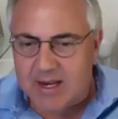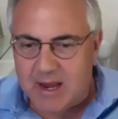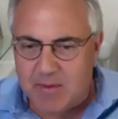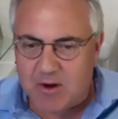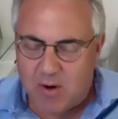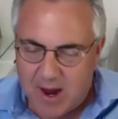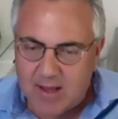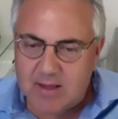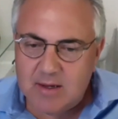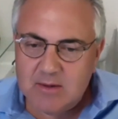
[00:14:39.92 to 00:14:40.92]
are
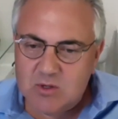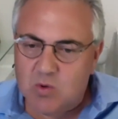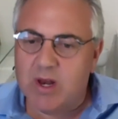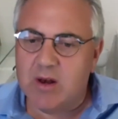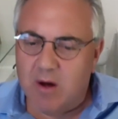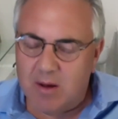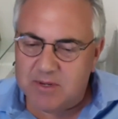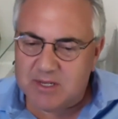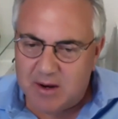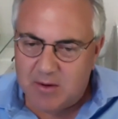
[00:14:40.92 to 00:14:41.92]
Democrat, 29%
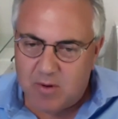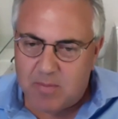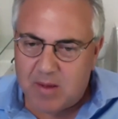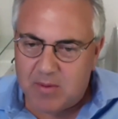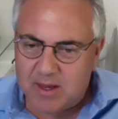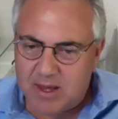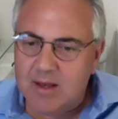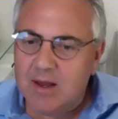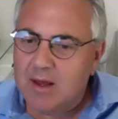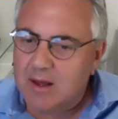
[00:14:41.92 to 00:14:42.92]
right. are
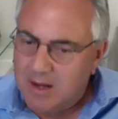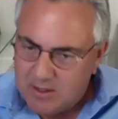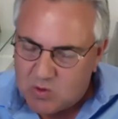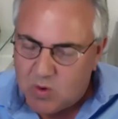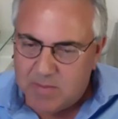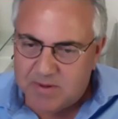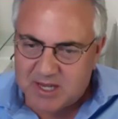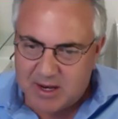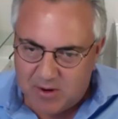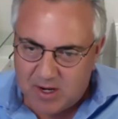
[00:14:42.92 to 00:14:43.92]
Republican, and
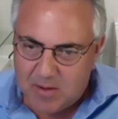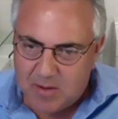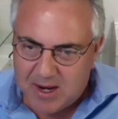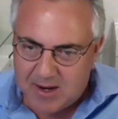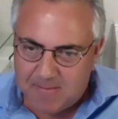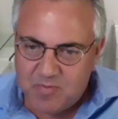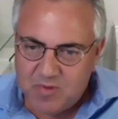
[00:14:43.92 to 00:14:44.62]
20% are independent.